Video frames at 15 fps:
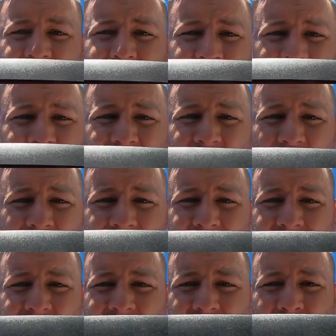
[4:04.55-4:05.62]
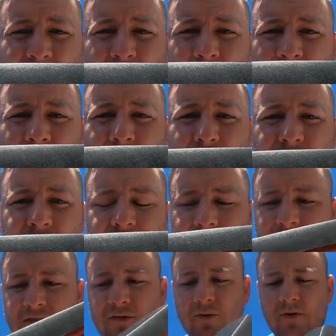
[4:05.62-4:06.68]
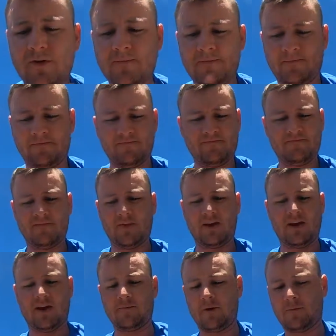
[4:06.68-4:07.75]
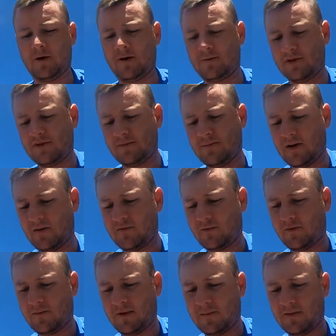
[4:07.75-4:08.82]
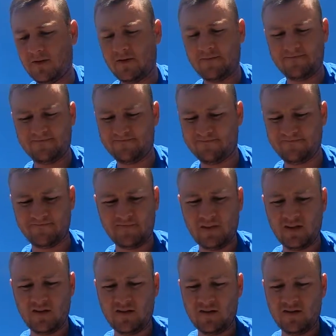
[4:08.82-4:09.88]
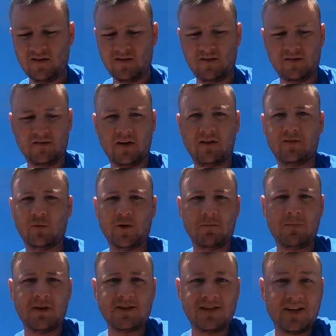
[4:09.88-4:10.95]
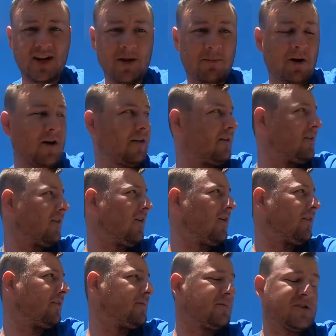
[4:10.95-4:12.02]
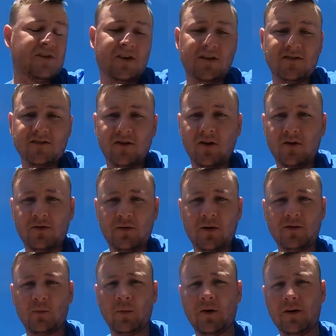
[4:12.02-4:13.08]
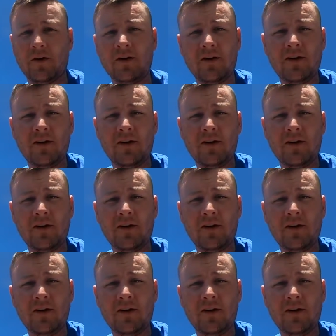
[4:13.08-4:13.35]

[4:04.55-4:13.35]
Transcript: I got it at like the local grocery store. I can't remember how much I paid for it, maybe 35, 40 bucks. I keep it on all of the machines all throughout the winter.